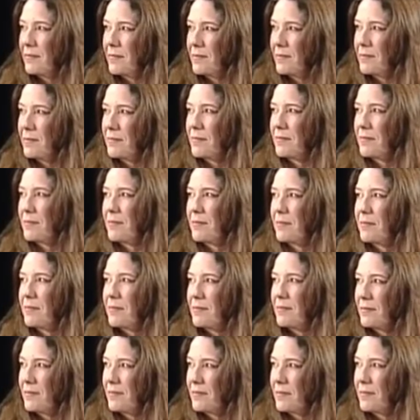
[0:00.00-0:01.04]

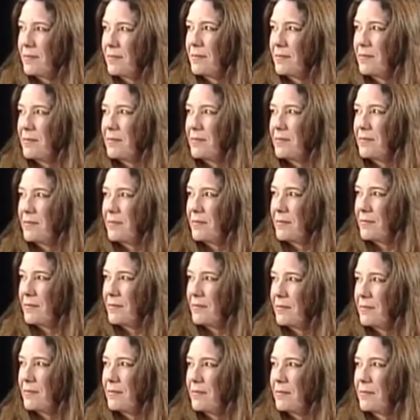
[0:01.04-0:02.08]

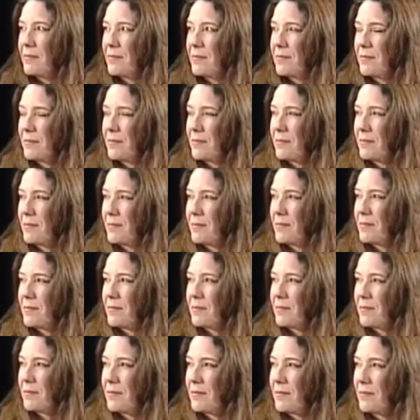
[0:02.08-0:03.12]

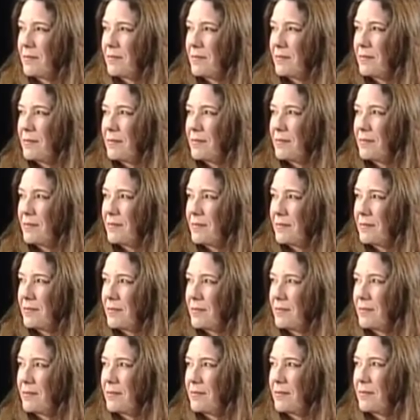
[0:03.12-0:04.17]

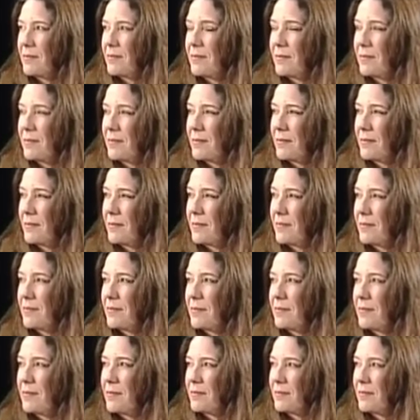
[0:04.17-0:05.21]

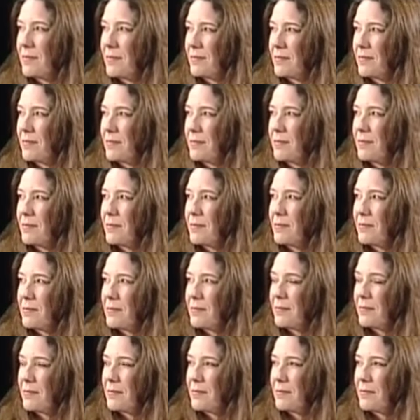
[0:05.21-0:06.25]

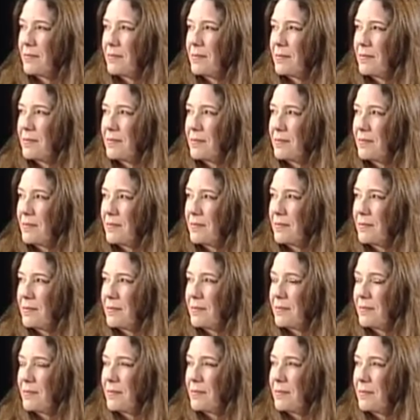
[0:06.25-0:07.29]

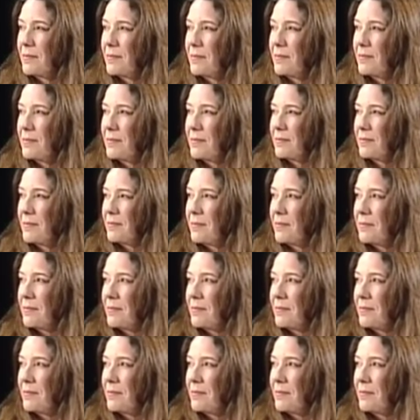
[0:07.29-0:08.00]
(not speaking)